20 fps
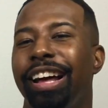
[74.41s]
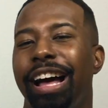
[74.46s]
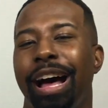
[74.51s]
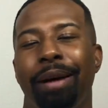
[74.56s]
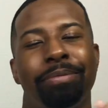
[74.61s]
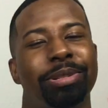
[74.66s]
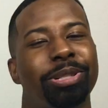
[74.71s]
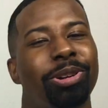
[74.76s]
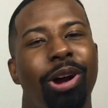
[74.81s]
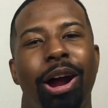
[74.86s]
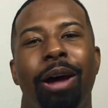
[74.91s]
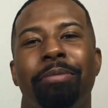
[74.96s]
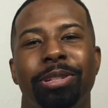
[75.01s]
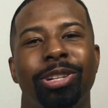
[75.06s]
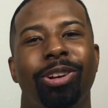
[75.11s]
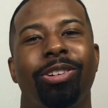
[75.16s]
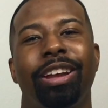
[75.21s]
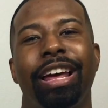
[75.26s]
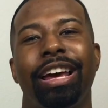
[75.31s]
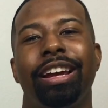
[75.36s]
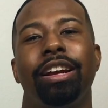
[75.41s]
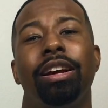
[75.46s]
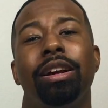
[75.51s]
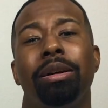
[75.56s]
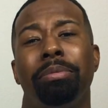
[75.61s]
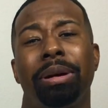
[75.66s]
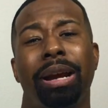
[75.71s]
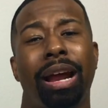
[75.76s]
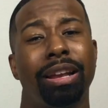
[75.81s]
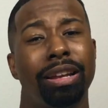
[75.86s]
I'm sorry I'm so late,
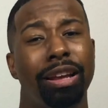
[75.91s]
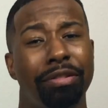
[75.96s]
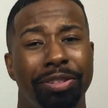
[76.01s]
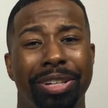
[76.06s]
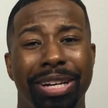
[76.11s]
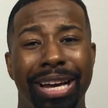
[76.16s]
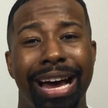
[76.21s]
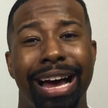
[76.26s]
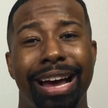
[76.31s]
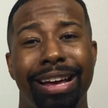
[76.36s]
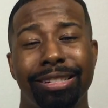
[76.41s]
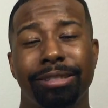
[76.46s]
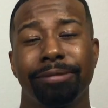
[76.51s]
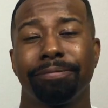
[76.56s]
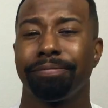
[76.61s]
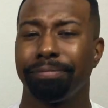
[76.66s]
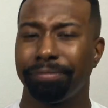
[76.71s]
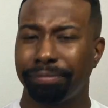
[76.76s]
but I love you guys.